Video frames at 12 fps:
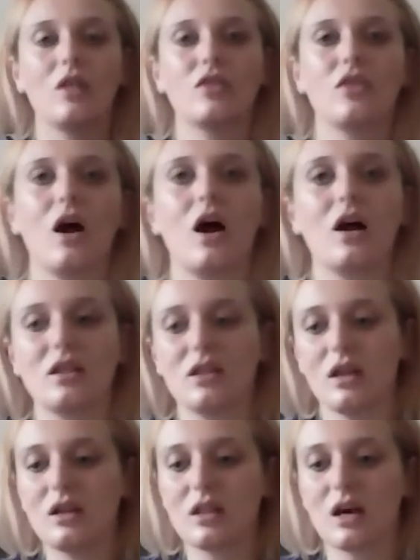I
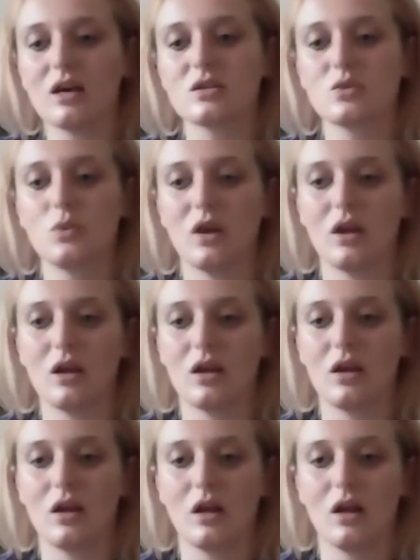think that's
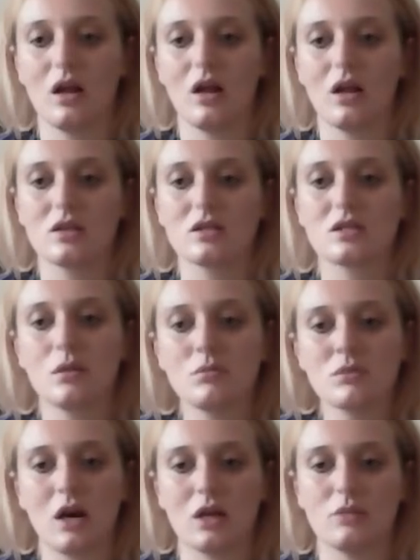where
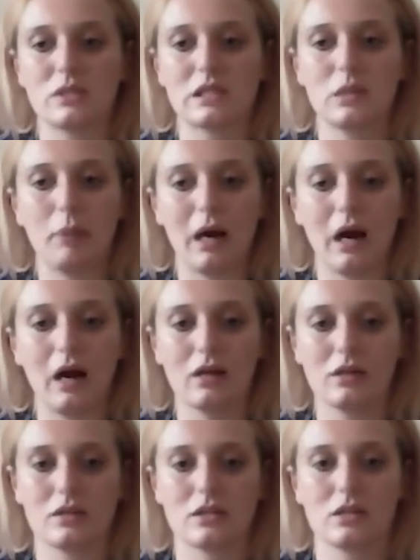sometimes the bad,